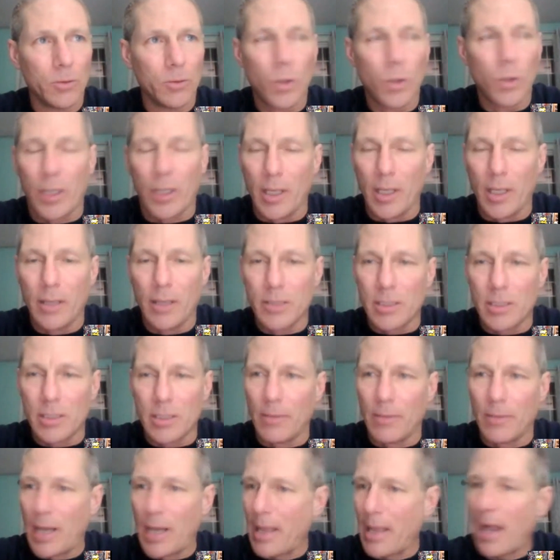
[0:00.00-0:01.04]
look in
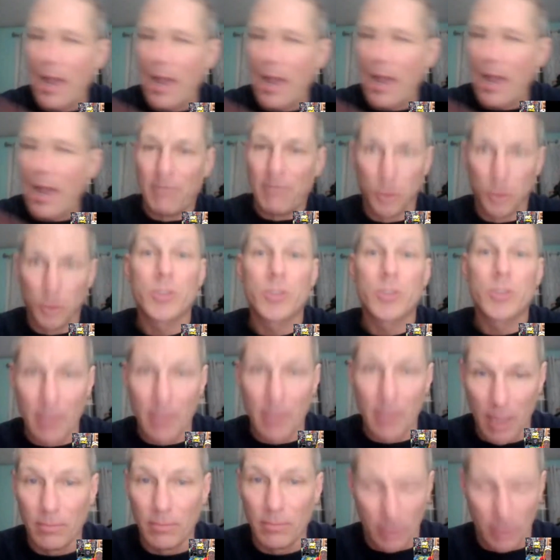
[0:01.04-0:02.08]
some. I've looked
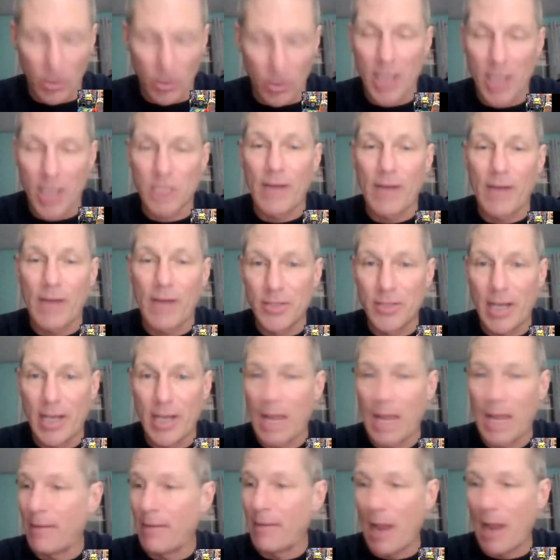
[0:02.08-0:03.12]
in lost survivors'
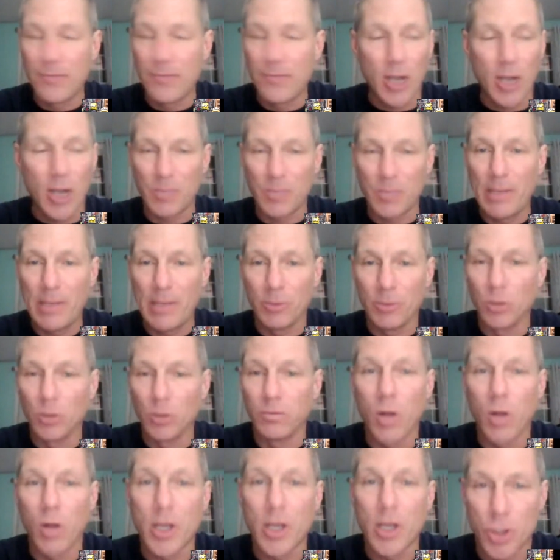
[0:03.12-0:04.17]
eye. I've talked to people who've lost